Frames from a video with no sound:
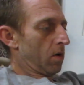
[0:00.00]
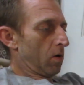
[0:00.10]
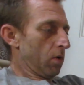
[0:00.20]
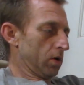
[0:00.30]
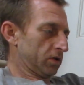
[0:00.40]

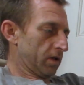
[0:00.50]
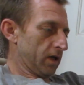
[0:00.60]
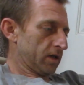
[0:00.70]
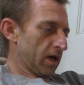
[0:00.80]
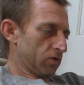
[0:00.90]
Once
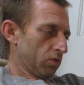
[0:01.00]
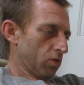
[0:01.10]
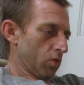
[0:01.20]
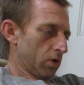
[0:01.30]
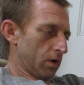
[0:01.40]
the scheduled
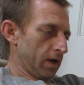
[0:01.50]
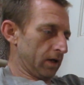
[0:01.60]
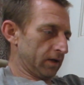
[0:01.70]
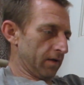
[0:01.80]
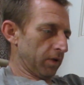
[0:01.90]
order
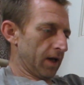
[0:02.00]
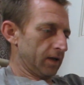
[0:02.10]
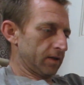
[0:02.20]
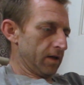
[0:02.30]
is in place,